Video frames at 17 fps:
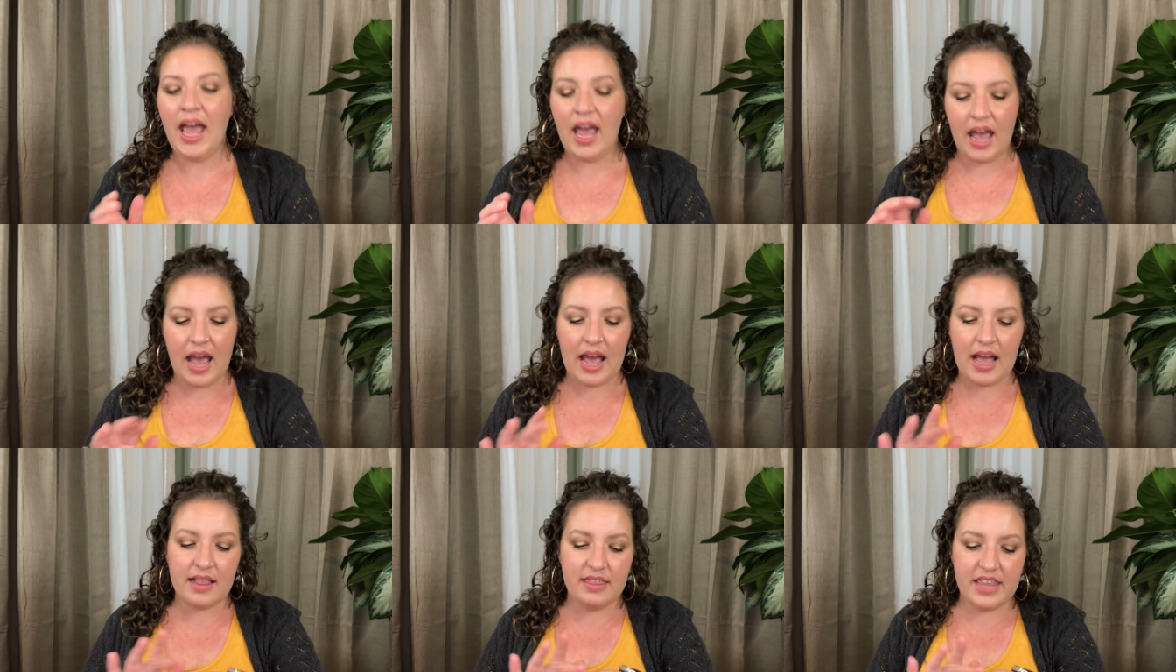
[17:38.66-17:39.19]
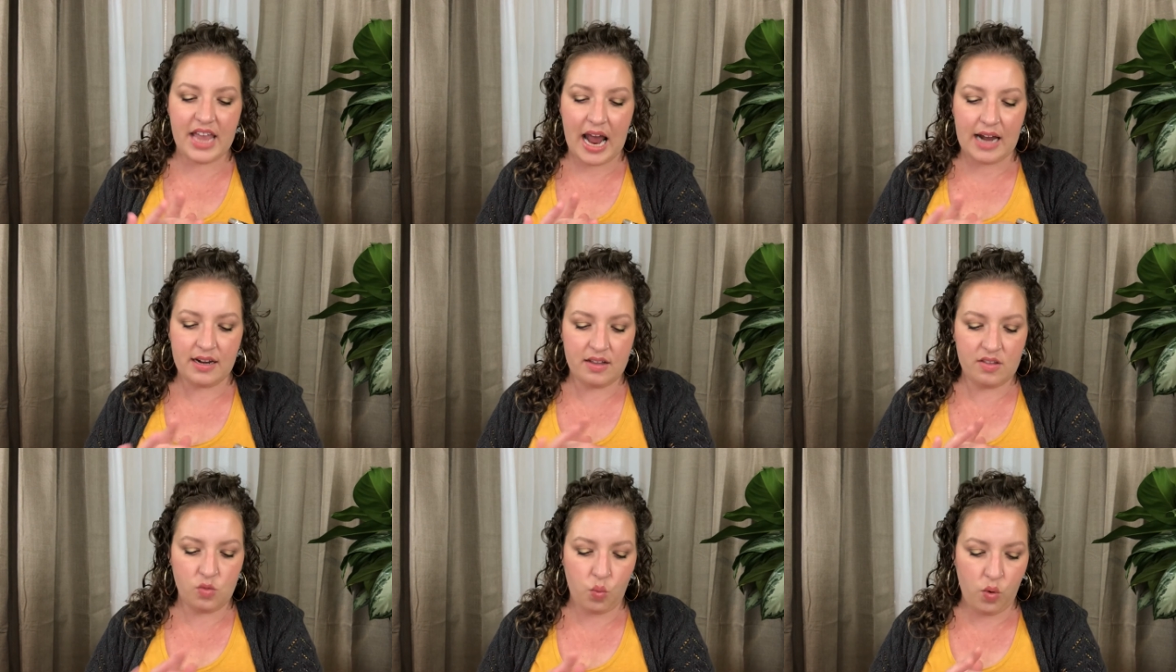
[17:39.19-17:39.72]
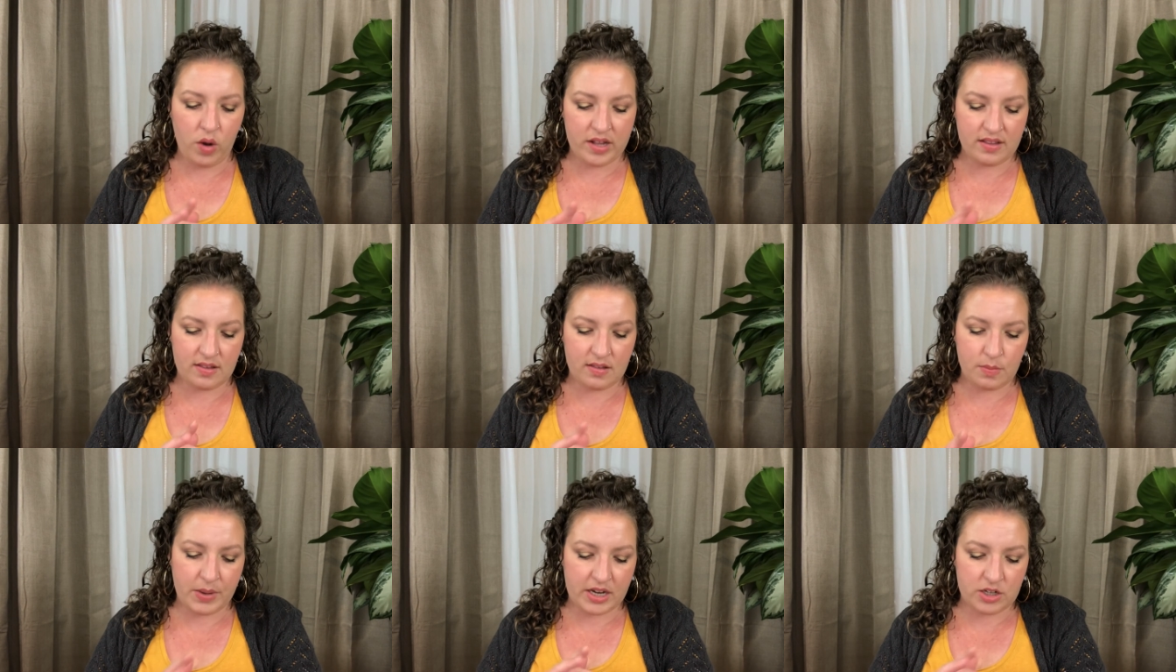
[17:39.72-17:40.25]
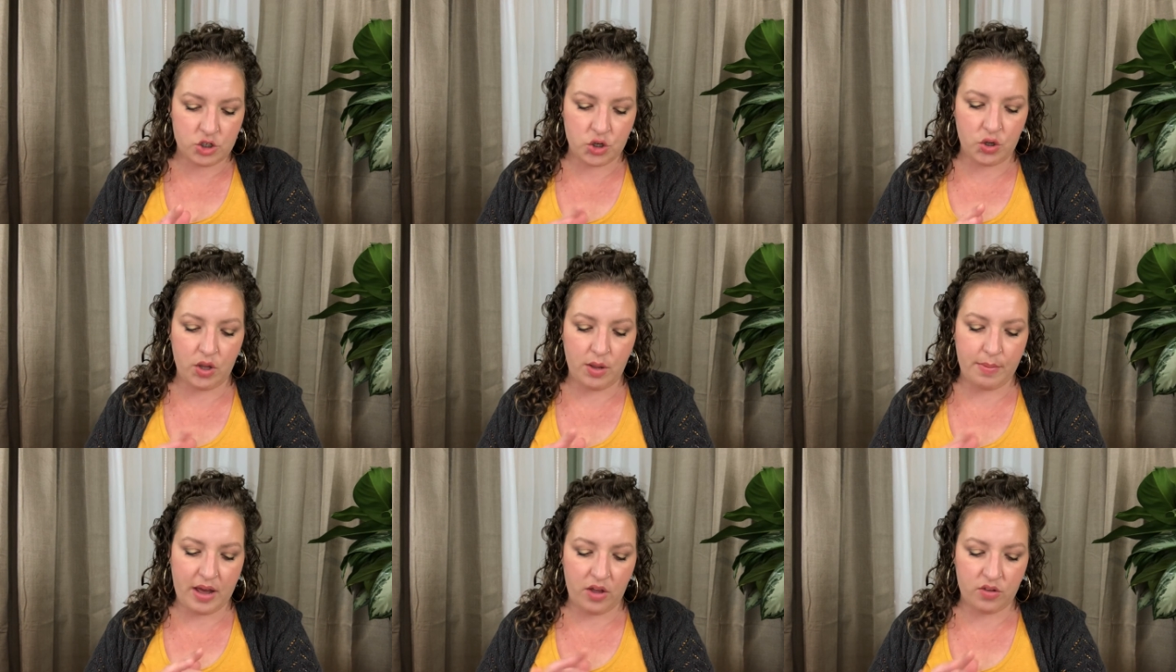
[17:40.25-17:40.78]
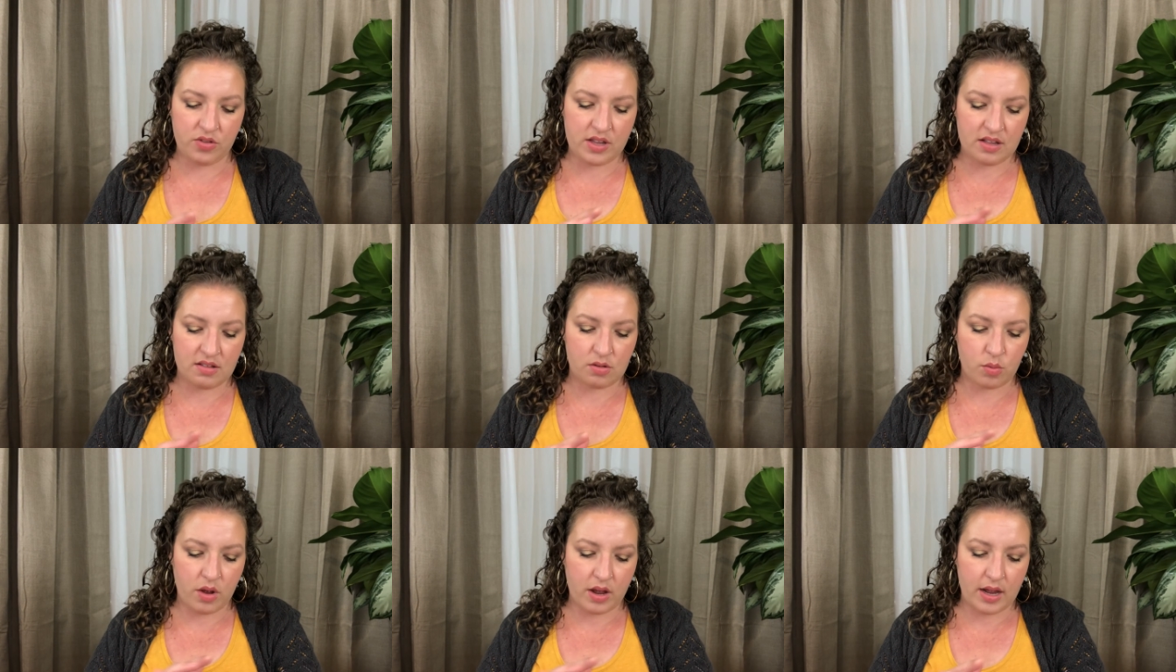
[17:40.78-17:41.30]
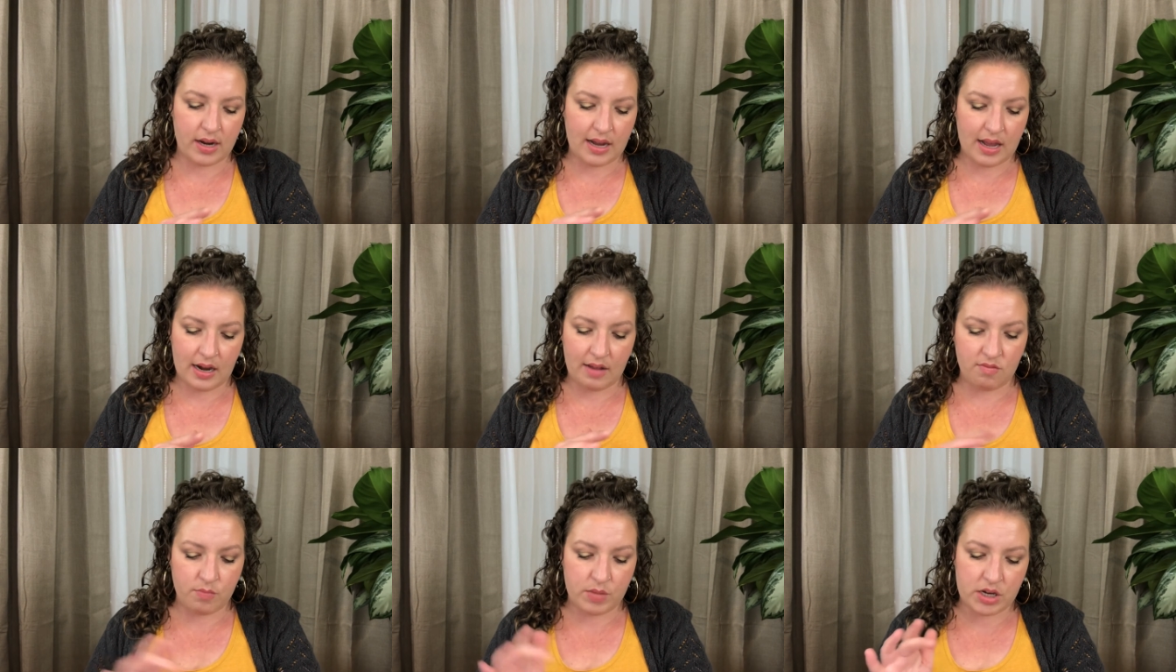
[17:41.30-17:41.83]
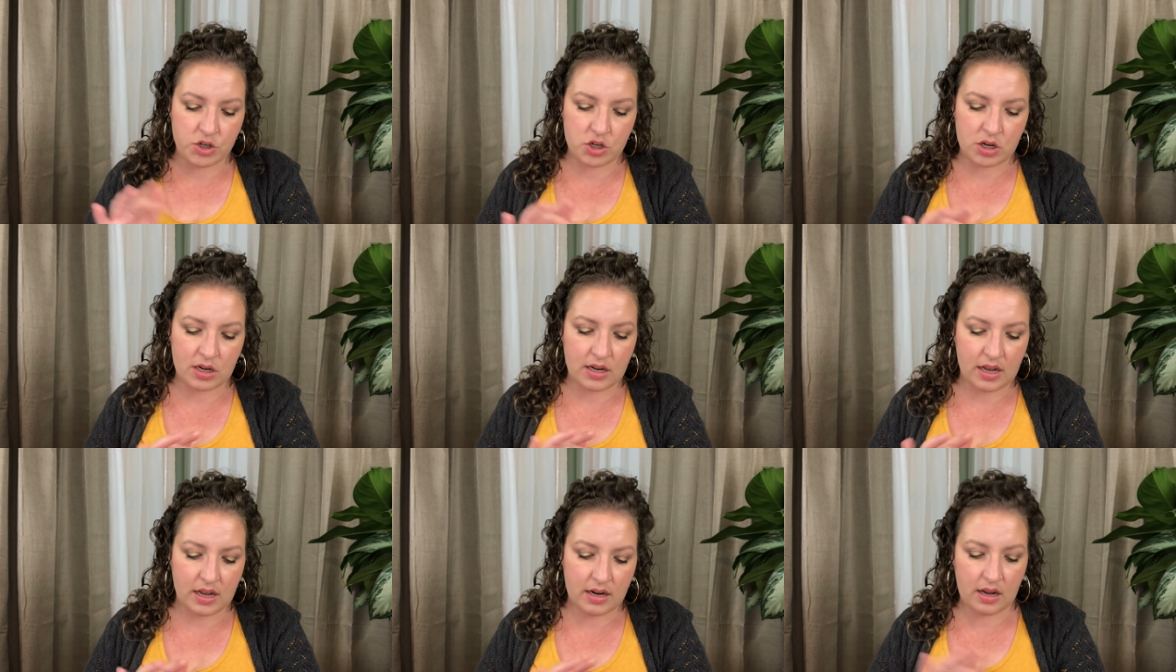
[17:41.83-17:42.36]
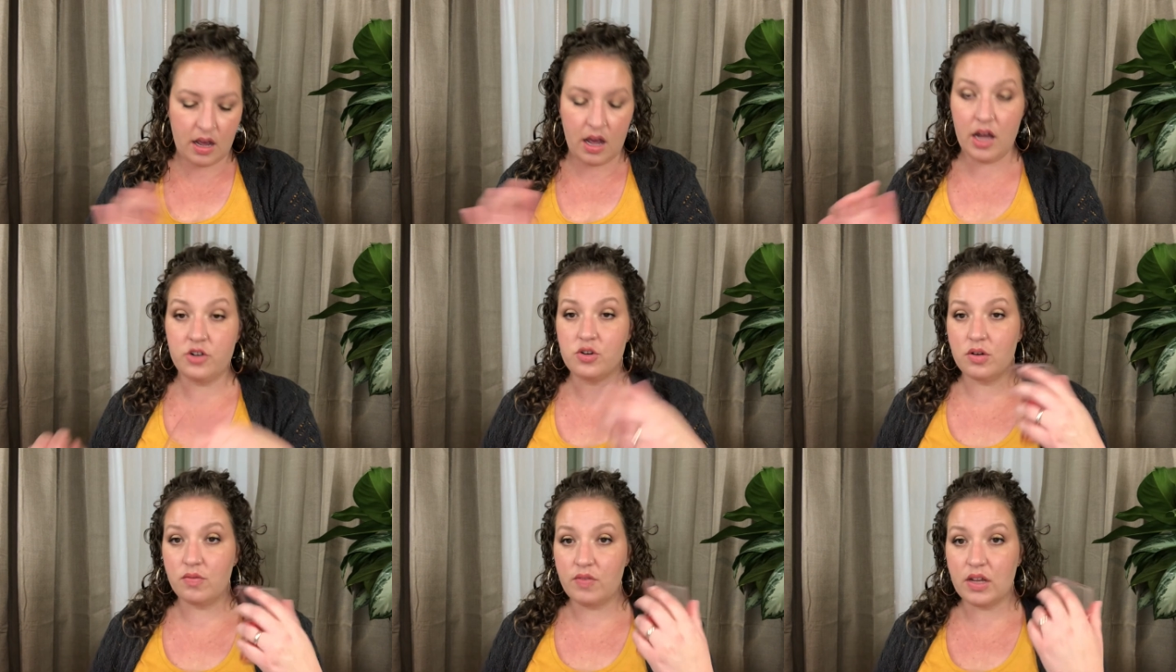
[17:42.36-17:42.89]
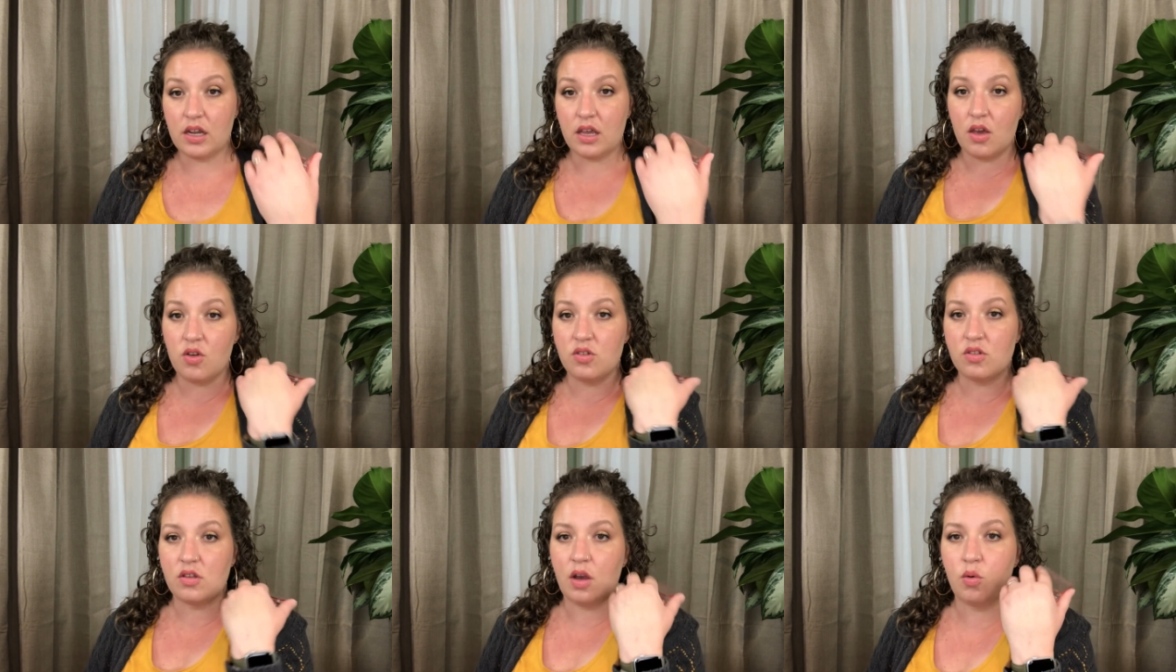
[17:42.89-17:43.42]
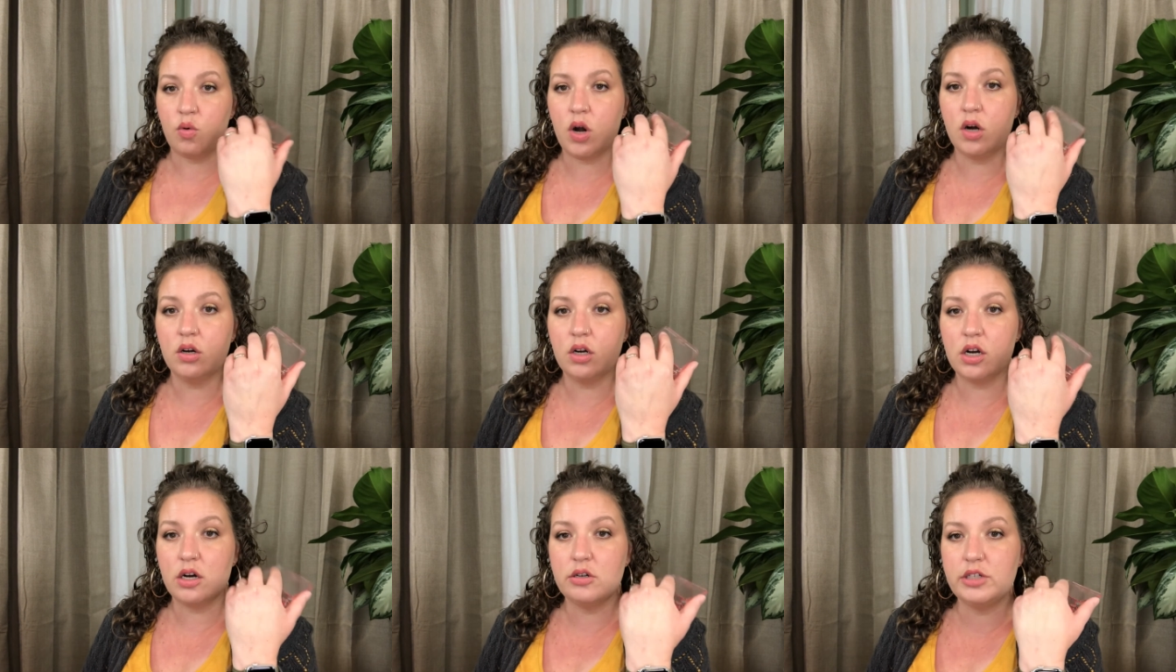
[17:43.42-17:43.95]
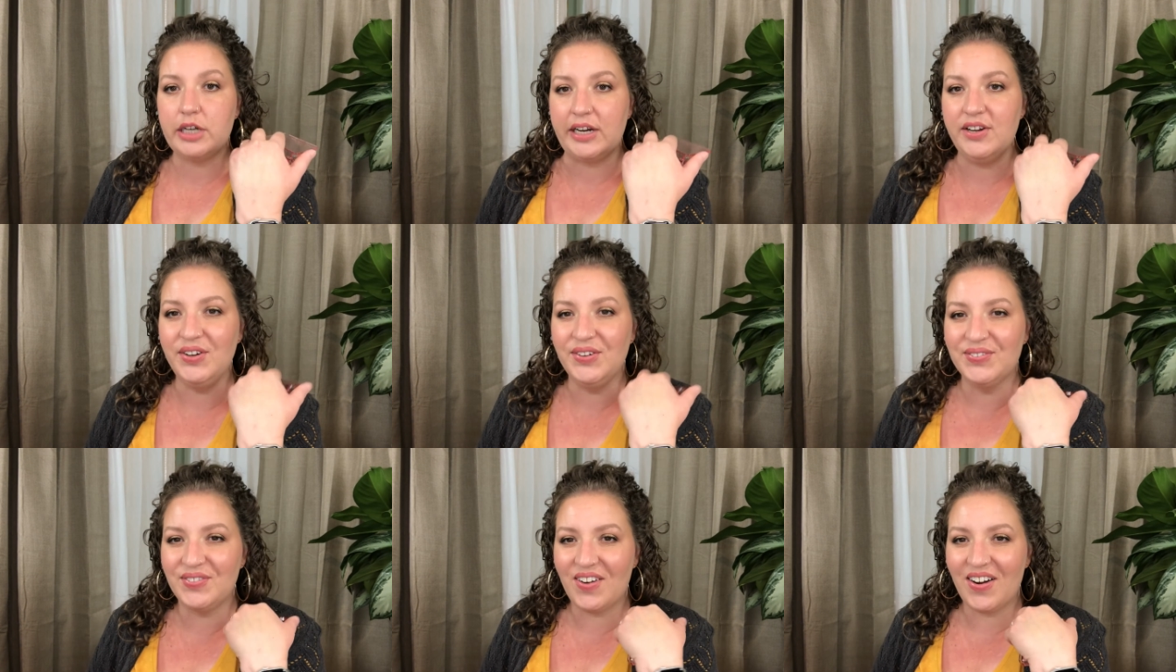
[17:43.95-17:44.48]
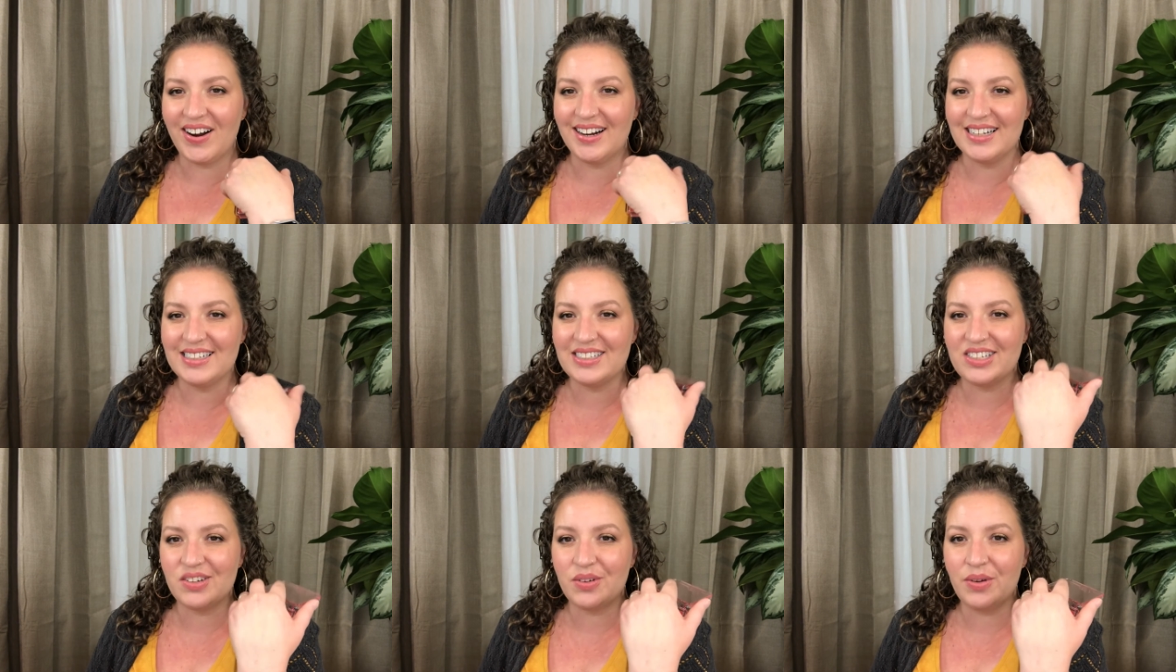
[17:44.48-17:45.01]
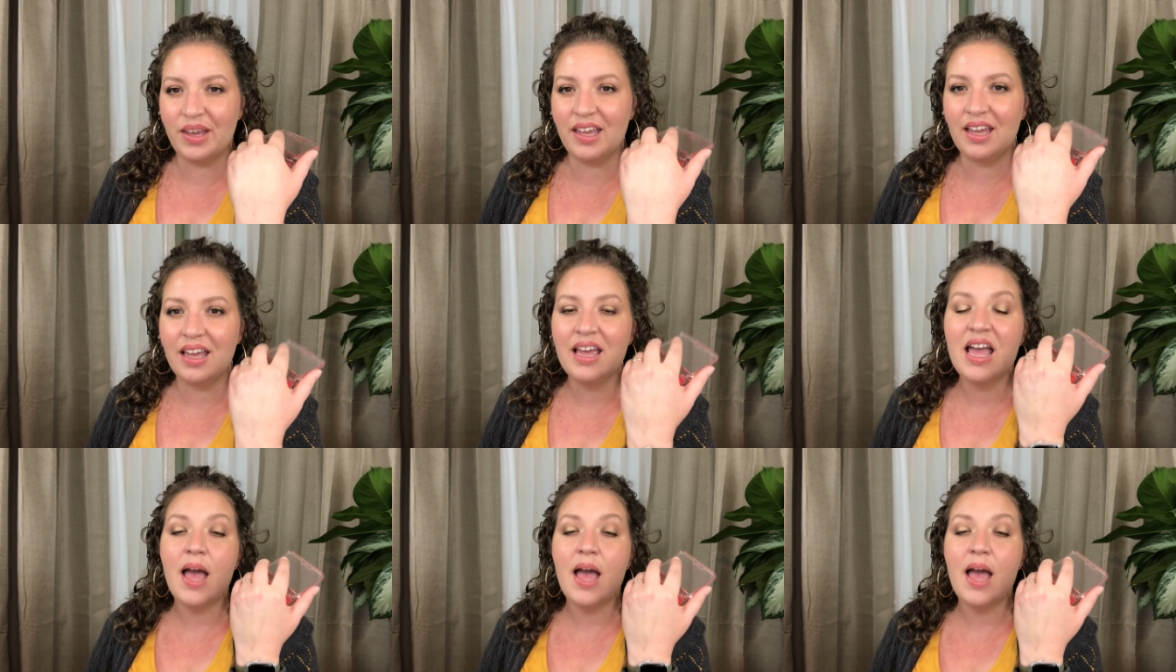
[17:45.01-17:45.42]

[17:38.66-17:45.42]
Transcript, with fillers: And that is what's special about this one, and I've mentioned it in a hundred videos, so I won't go too far into it.